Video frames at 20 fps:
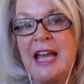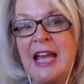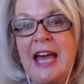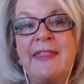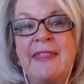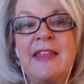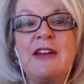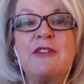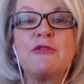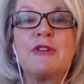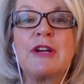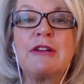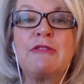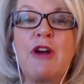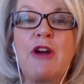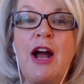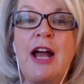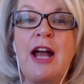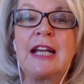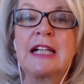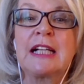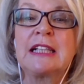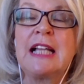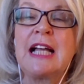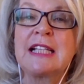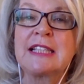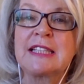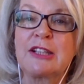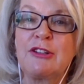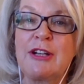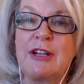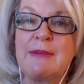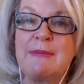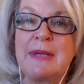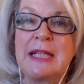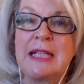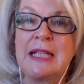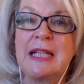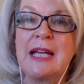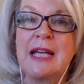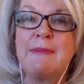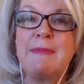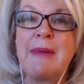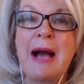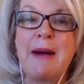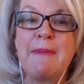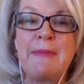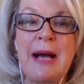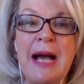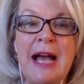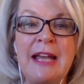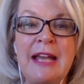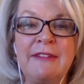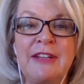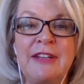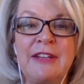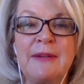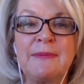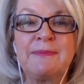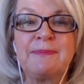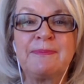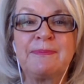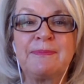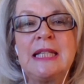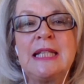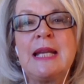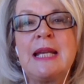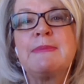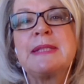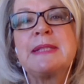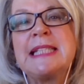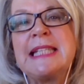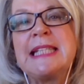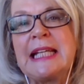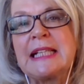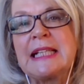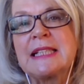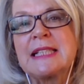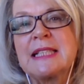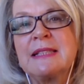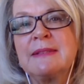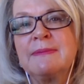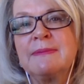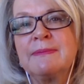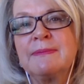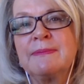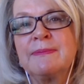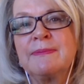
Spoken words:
and then rewrite a class agreement about behaviour. Number 6,